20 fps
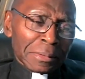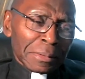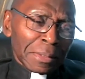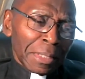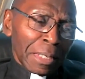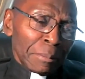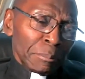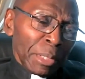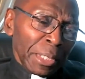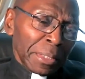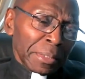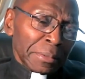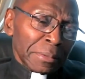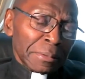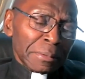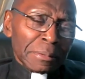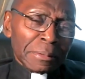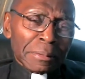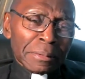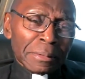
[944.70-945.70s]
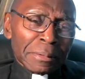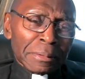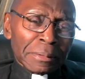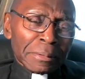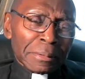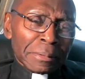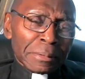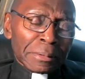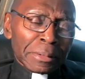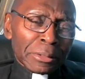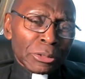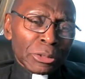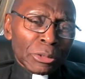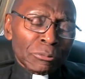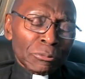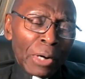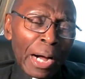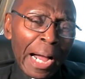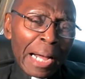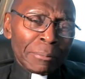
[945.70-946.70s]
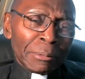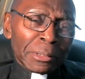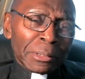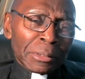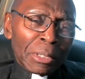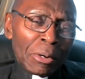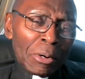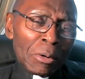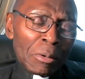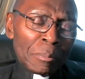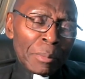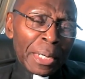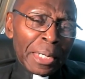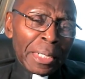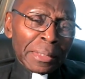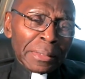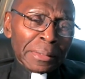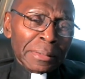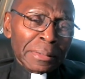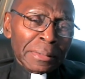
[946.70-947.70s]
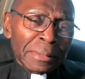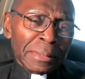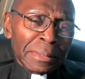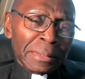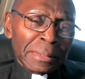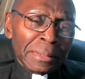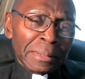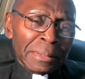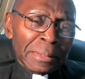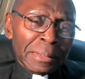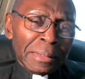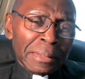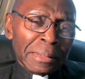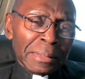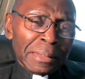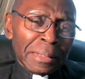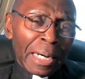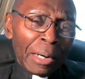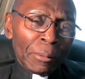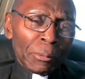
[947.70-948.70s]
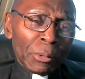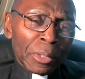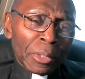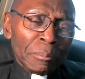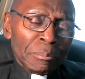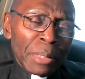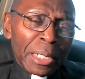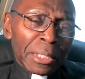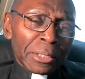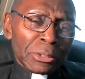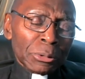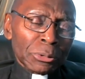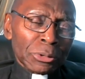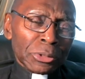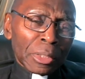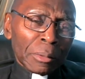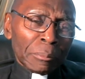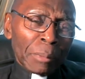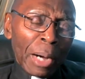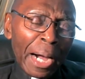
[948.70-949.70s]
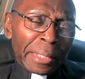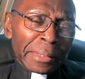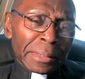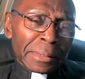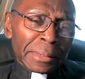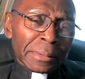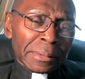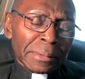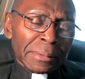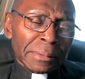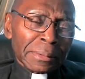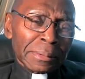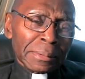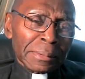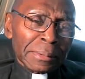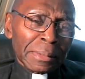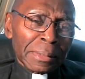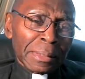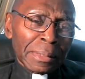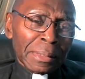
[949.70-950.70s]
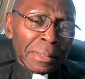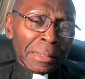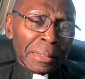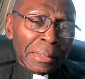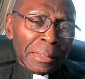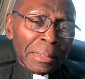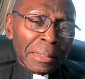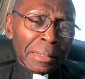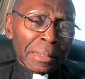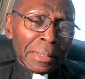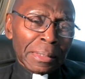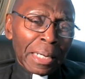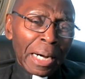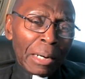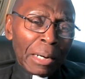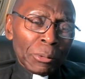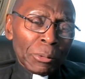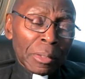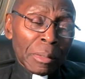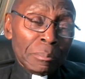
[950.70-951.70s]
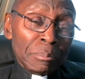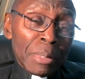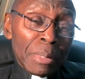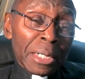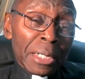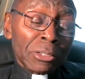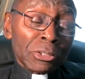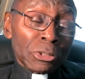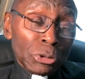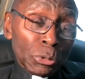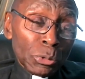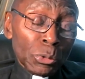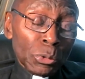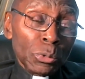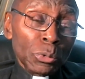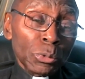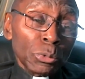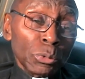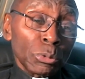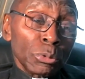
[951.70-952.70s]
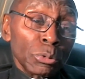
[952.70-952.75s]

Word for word: Amen. Just surviving. No, man. I want to make you somebody. I want to make you